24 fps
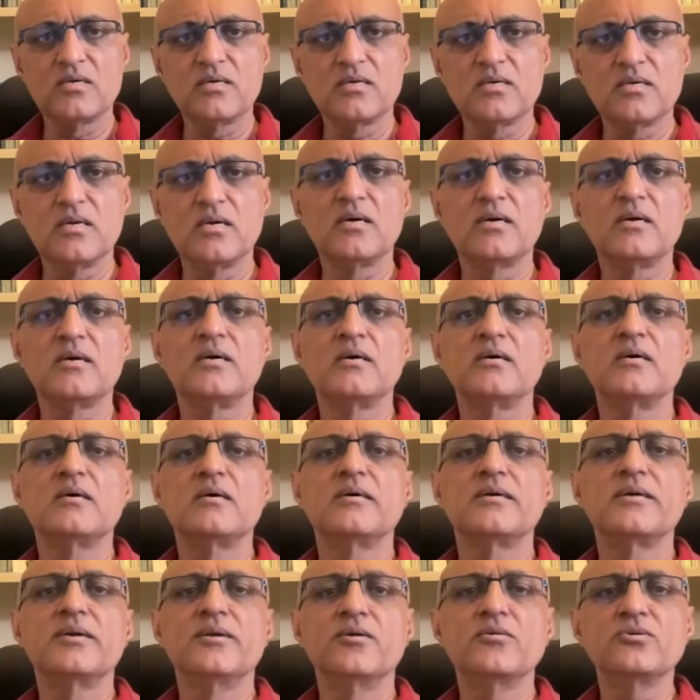
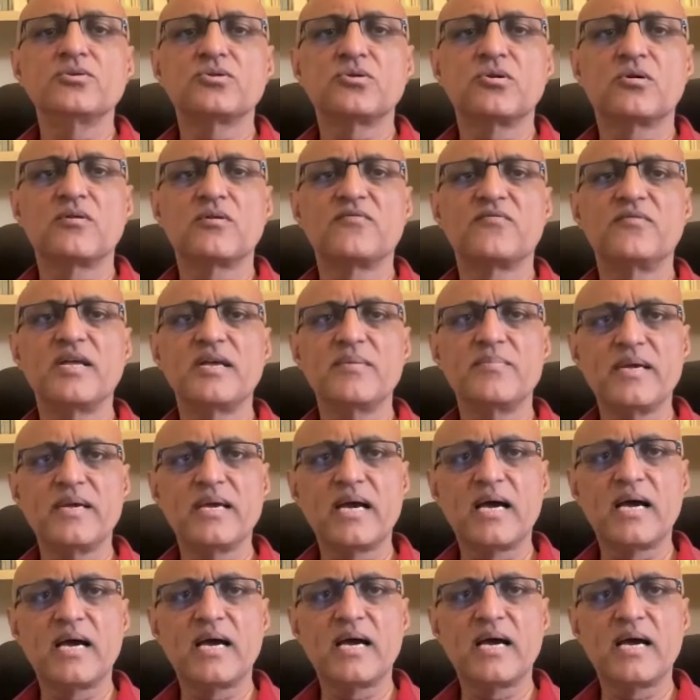sort of
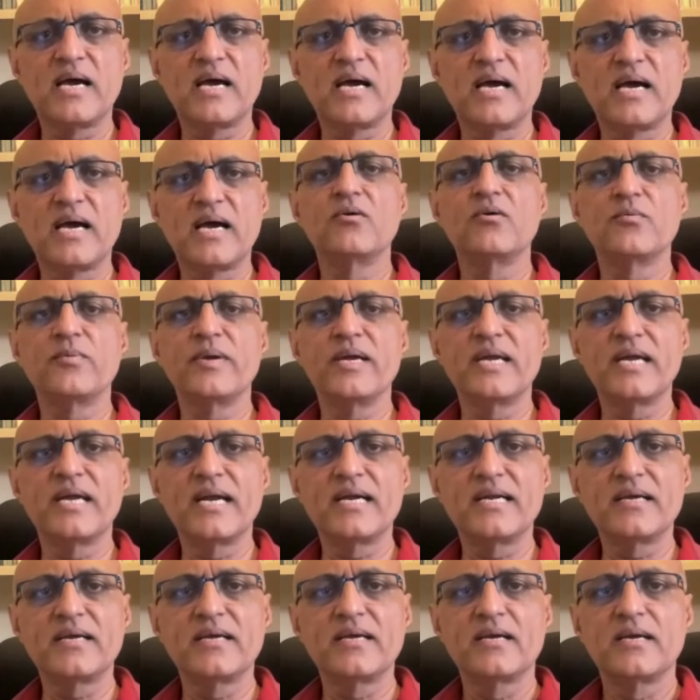DPI and how do we
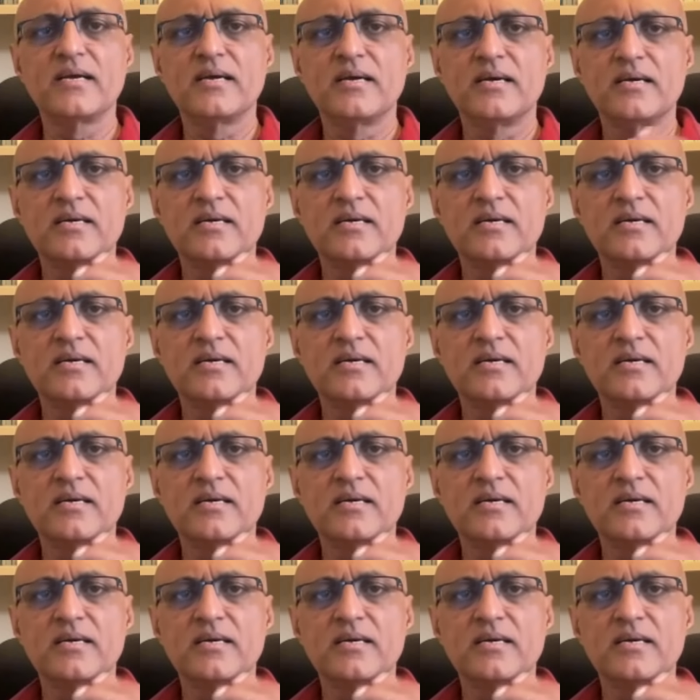get